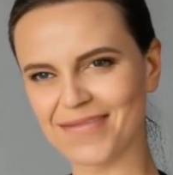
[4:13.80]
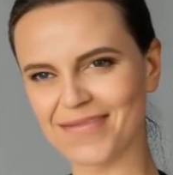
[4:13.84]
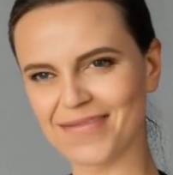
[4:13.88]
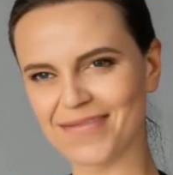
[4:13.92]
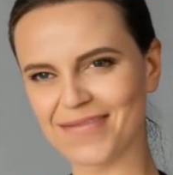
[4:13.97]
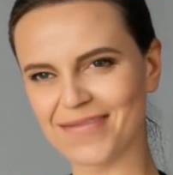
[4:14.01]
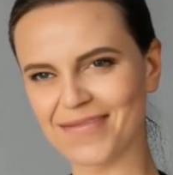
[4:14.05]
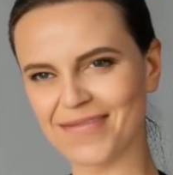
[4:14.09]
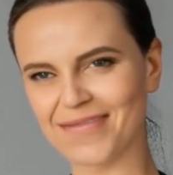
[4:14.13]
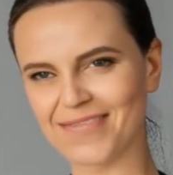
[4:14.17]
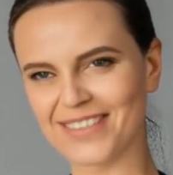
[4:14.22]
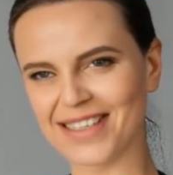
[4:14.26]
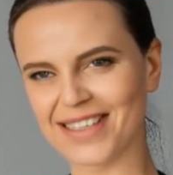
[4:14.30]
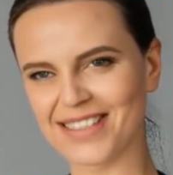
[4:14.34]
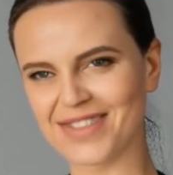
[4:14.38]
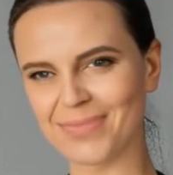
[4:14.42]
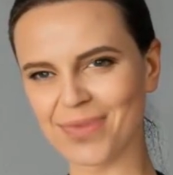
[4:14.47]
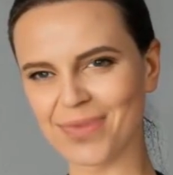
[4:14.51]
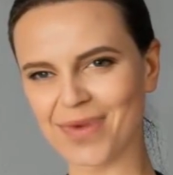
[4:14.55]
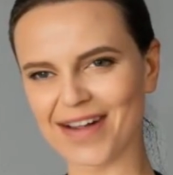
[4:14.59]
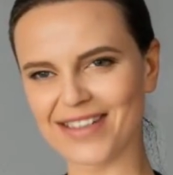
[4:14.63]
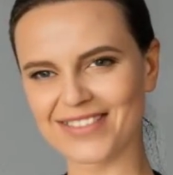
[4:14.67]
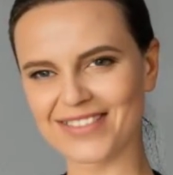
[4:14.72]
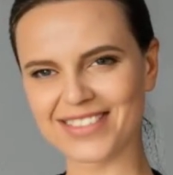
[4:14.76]
This
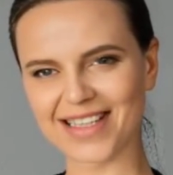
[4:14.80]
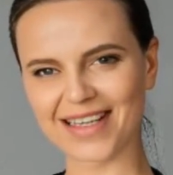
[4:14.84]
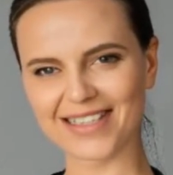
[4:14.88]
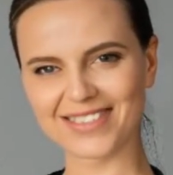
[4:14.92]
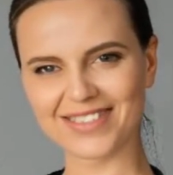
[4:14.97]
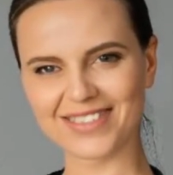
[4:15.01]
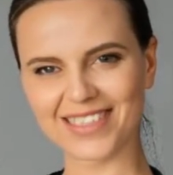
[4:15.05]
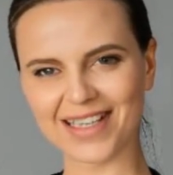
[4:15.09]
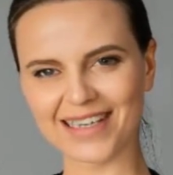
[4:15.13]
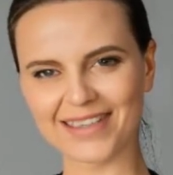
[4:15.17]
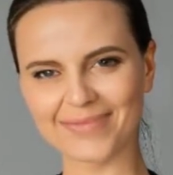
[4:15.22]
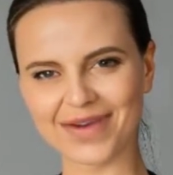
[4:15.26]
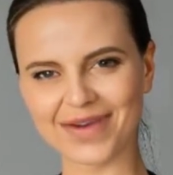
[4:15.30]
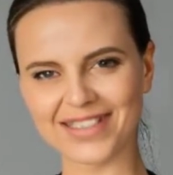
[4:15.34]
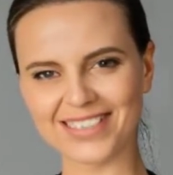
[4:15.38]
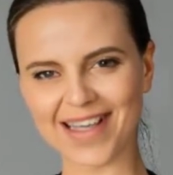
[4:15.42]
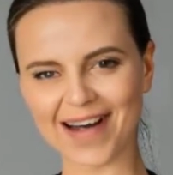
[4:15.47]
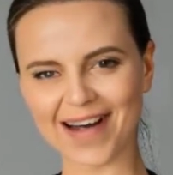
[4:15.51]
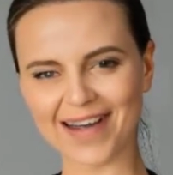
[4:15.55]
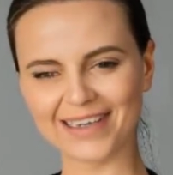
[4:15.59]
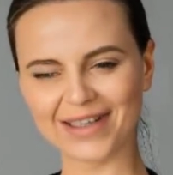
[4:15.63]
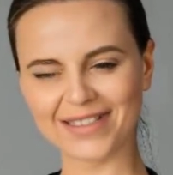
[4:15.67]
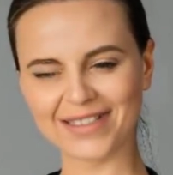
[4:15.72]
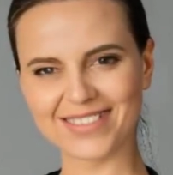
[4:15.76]
process can be
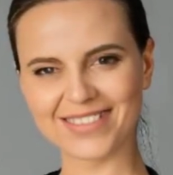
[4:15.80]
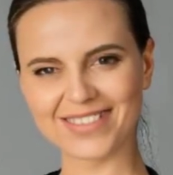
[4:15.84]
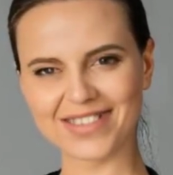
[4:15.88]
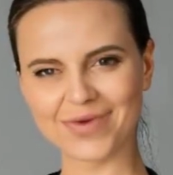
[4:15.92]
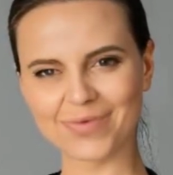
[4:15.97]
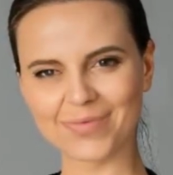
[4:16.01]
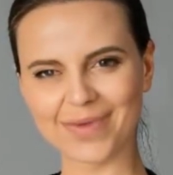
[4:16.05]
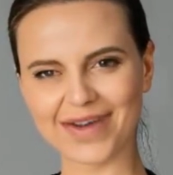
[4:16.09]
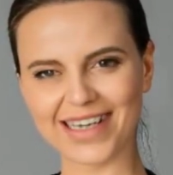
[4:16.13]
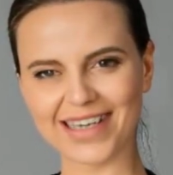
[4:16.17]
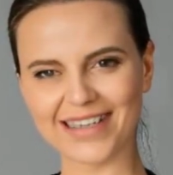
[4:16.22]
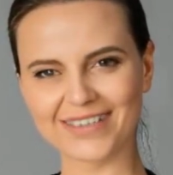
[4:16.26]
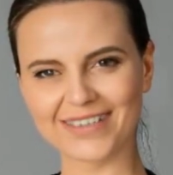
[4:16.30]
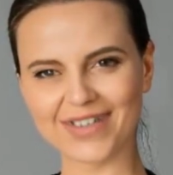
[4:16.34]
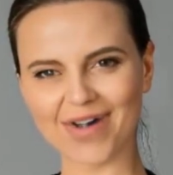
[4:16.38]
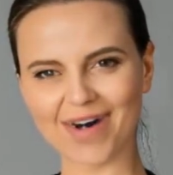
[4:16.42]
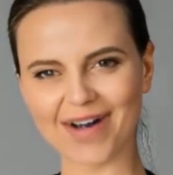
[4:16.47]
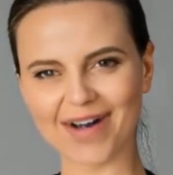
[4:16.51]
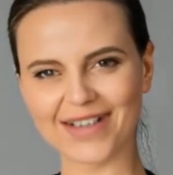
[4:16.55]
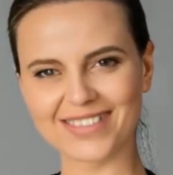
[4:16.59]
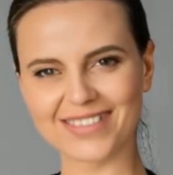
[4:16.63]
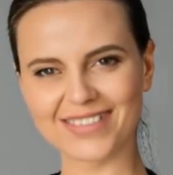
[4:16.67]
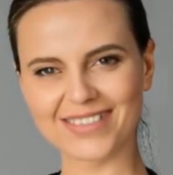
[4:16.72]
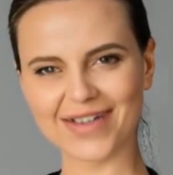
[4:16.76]
time-consuming and
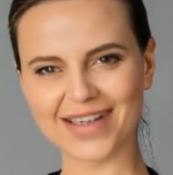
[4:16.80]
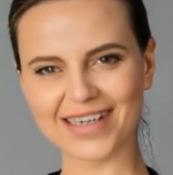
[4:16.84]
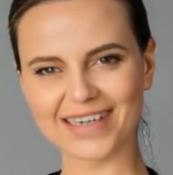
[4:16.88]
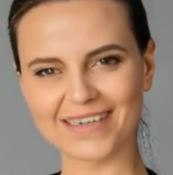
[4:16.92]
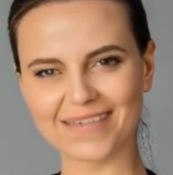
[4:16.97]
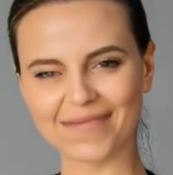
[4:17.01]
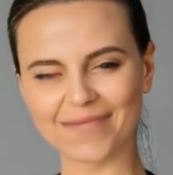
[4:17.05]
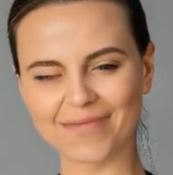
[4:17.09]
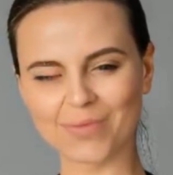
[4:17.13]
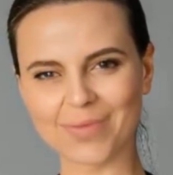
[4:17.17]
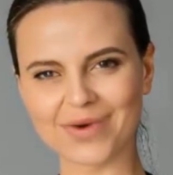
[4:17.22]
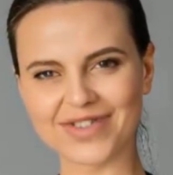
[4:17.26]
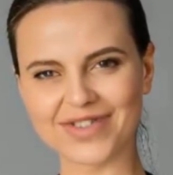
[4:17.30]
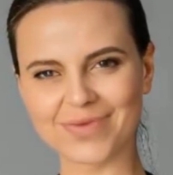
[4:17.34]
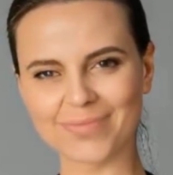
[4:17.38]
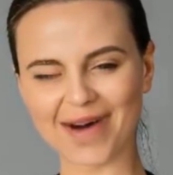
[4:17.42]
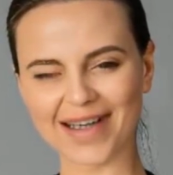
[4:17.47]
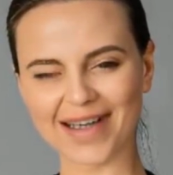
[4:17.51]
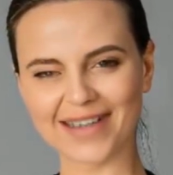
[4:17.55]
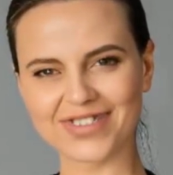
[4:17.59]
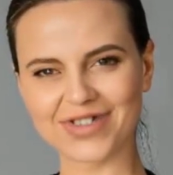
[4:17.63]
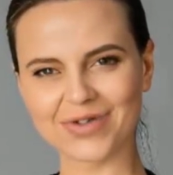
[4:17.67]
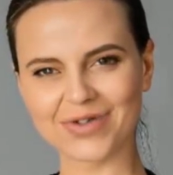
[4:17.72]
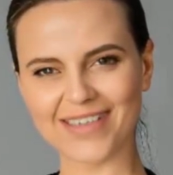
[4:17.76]
costly, which might
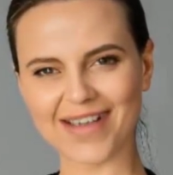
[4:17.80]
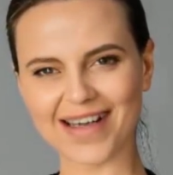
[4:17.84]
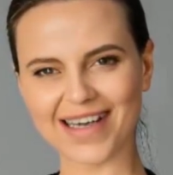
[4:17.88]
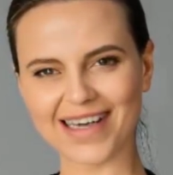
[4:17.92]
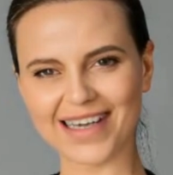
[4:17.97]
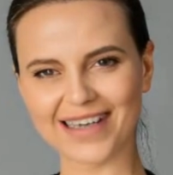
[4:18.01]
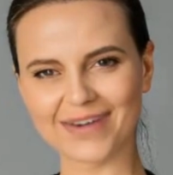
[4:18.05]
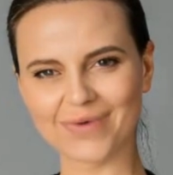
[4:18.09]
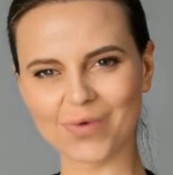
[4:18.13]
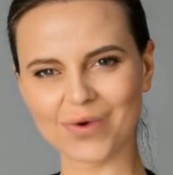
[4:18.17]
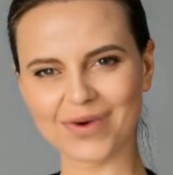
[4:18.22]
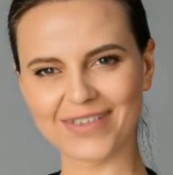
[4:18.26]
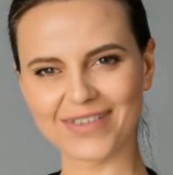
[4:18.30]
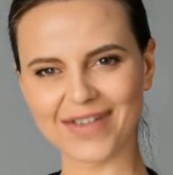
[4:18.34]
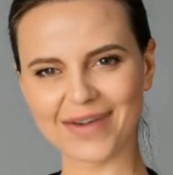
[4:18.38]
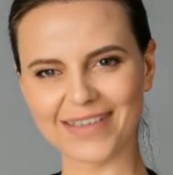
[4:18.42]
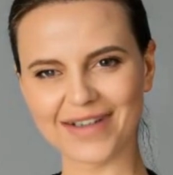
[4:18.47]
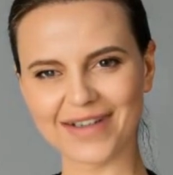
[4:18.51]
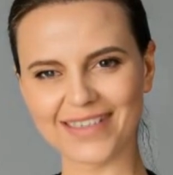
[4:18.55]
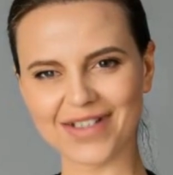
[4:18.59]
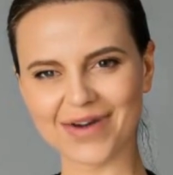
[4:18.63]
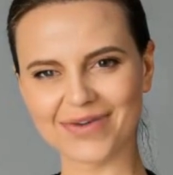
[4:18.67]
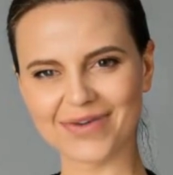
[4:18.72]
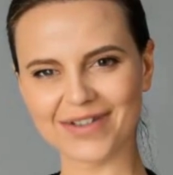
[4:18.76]
delay or limit
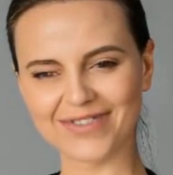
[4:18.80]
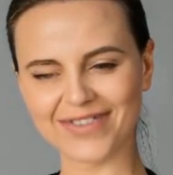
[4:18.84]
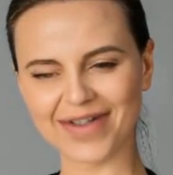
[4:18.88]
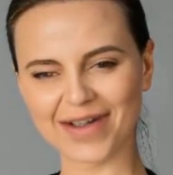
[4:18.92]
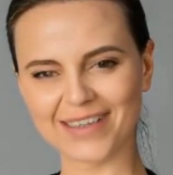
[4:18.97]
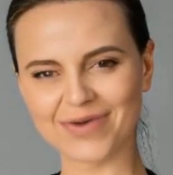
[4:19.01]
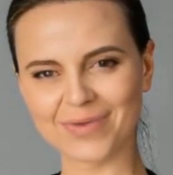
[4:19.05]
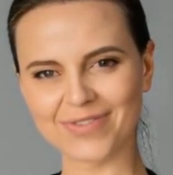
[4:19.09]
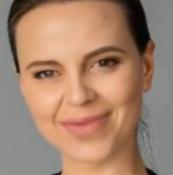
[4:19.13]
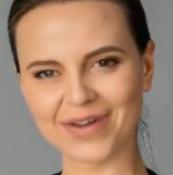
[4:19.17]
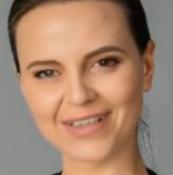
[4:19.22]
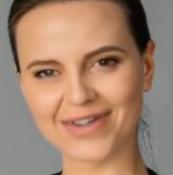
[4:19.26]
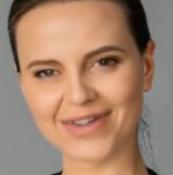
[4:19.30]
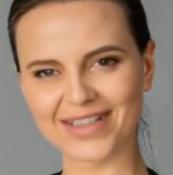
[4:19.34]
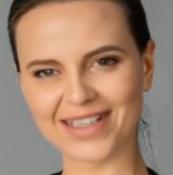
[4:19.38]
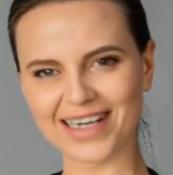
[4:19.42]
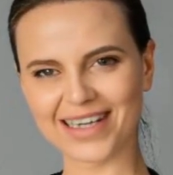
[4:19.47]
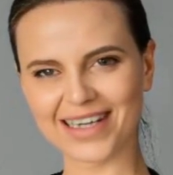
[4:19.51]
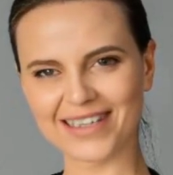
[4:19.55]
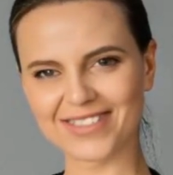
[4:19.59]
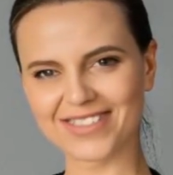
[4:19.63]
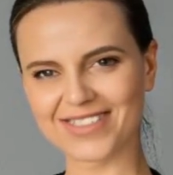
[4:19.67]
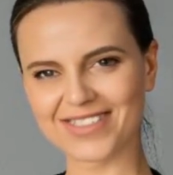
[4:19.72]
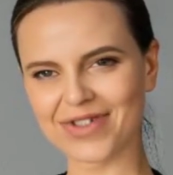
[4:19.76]
their availability in
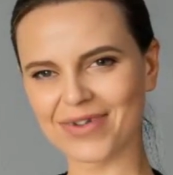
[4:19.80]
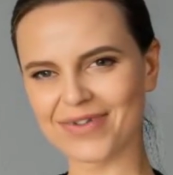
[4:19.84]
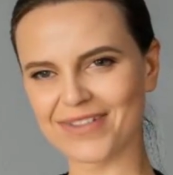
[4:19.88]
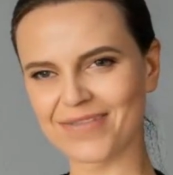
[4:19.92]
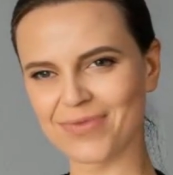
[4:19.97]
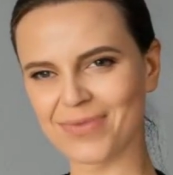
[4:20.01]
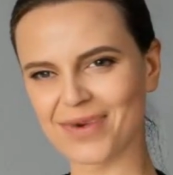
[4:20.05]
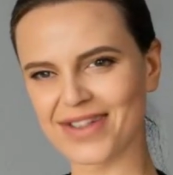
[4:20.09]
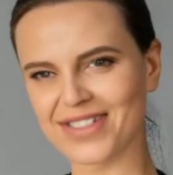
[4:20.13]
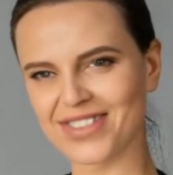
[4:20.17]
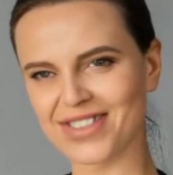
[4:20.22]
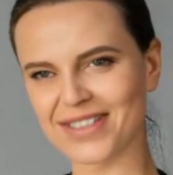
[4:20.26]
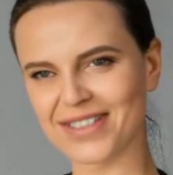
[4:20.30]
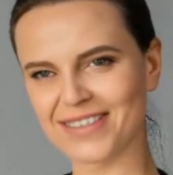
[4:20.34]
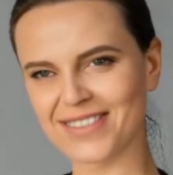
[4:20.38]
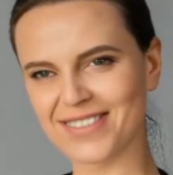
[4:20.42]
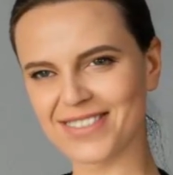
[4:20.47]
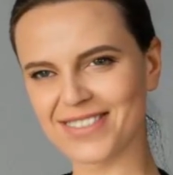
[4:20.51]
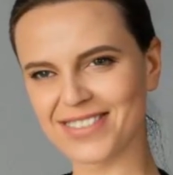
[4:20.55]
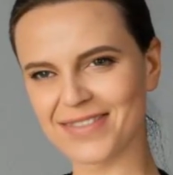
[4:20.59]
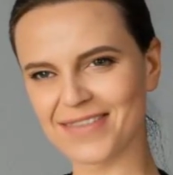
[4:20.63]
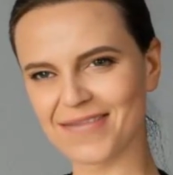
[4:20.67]
certain regions.